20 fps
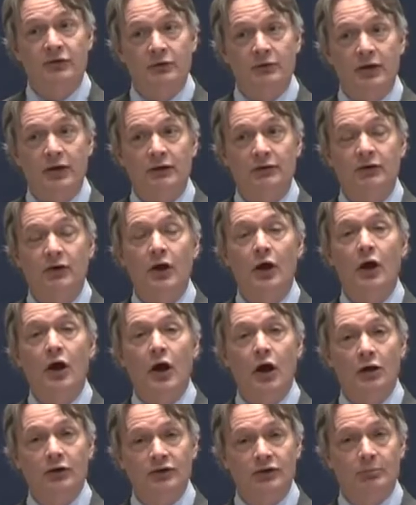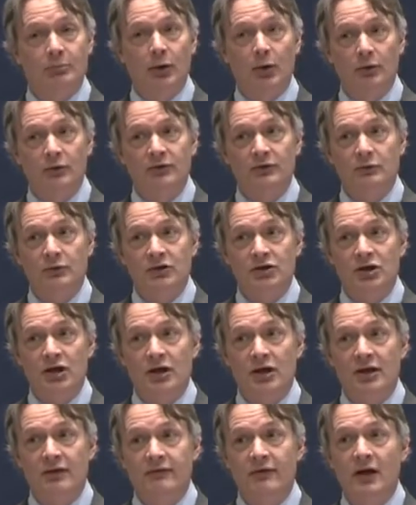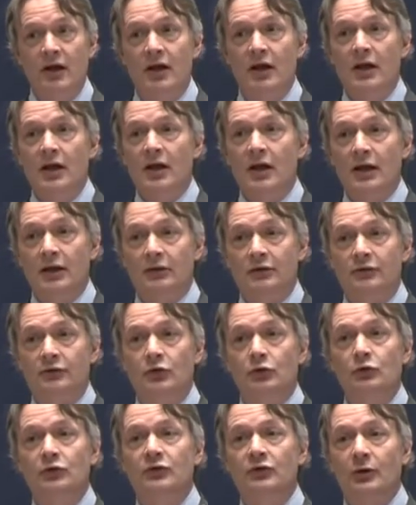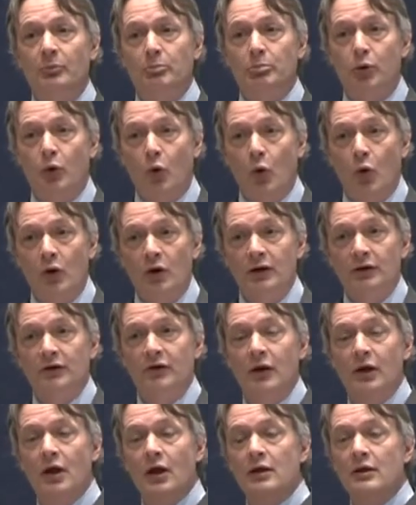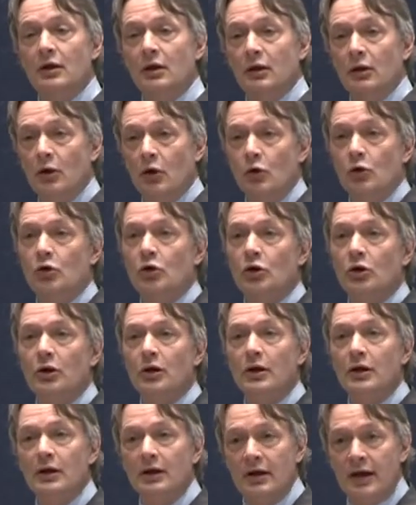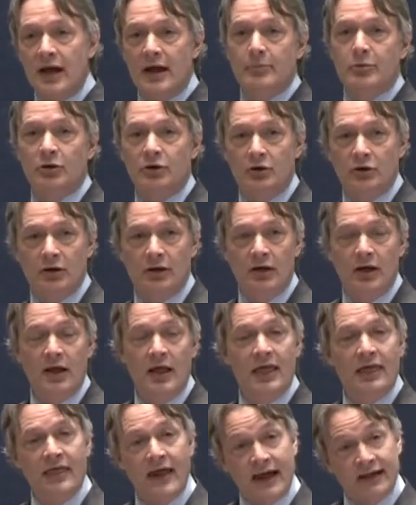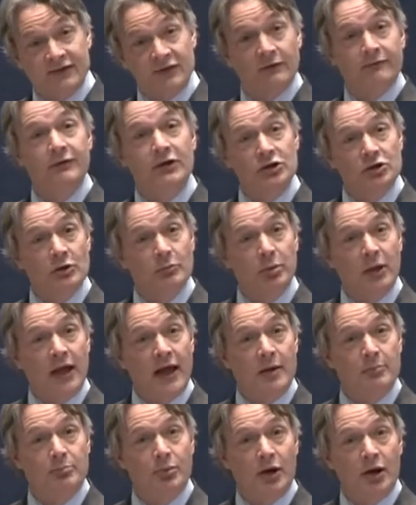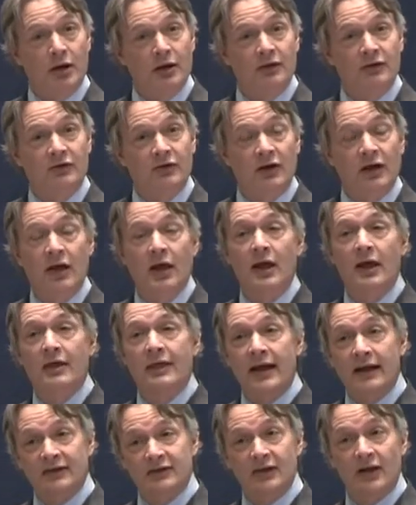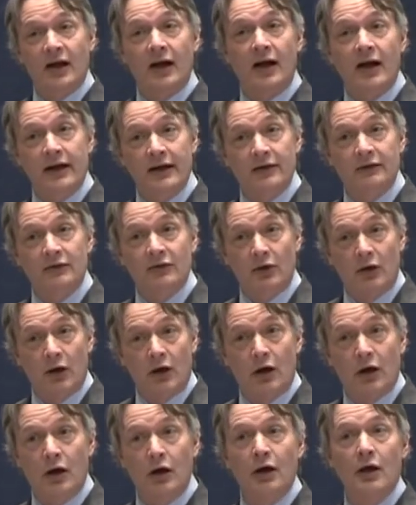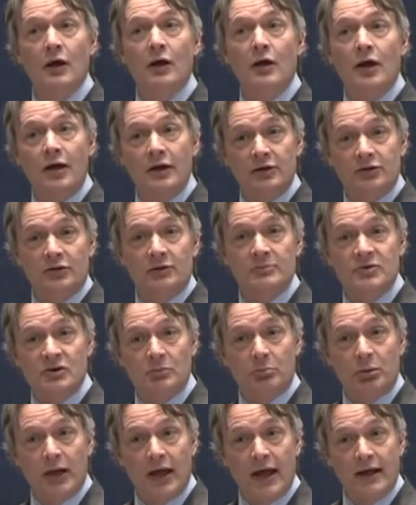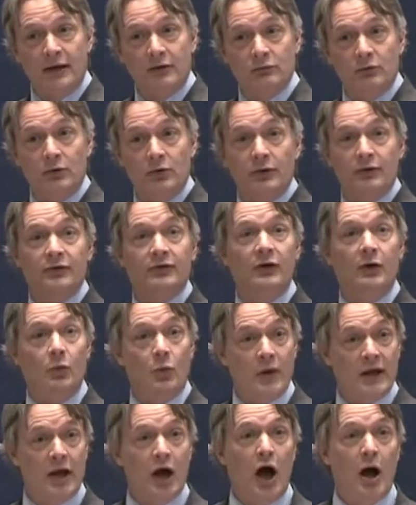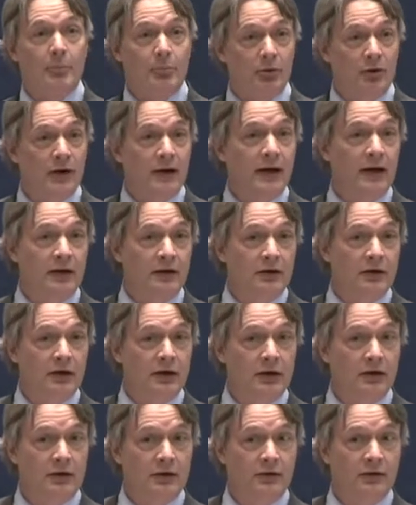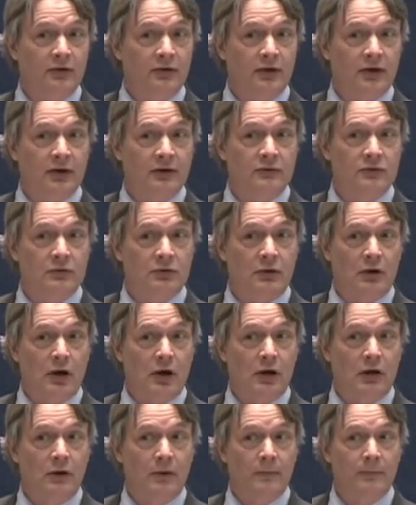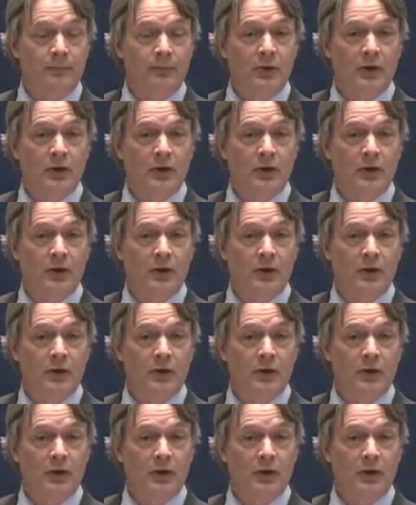streets, are supposed to achieve is to support the local neighborhood. That's official plan policy. That's the highest law in terms of planning rules that we operate under here in the City of Toronto.